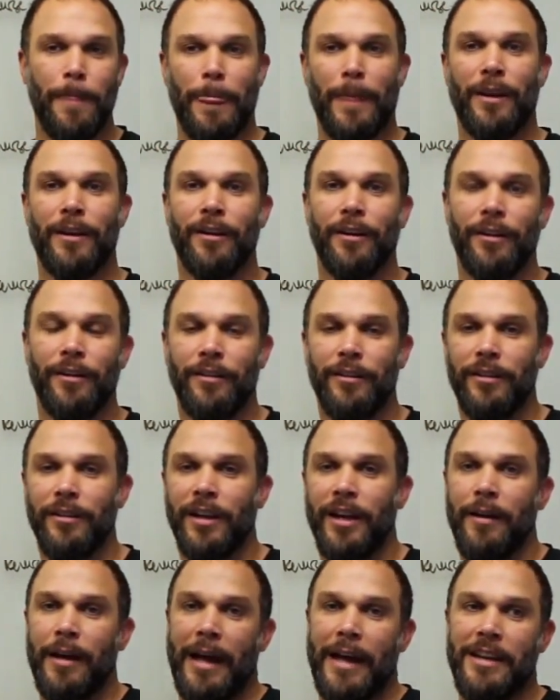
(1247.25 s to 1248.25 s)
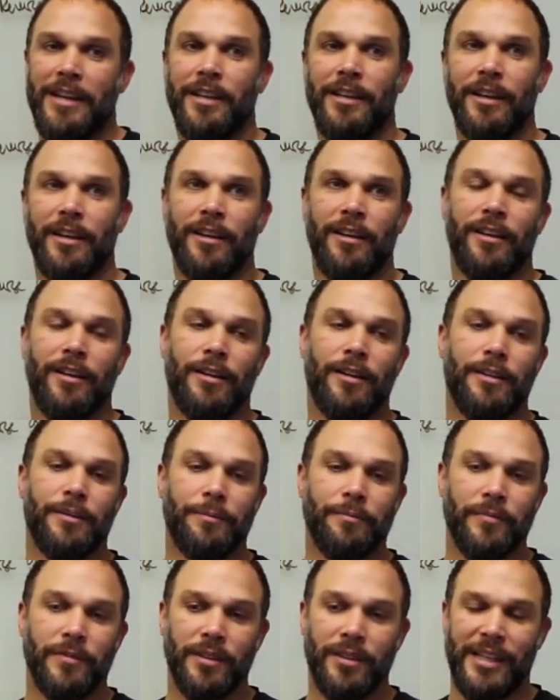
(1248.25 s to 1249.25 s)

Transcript: you know, I, I need to um,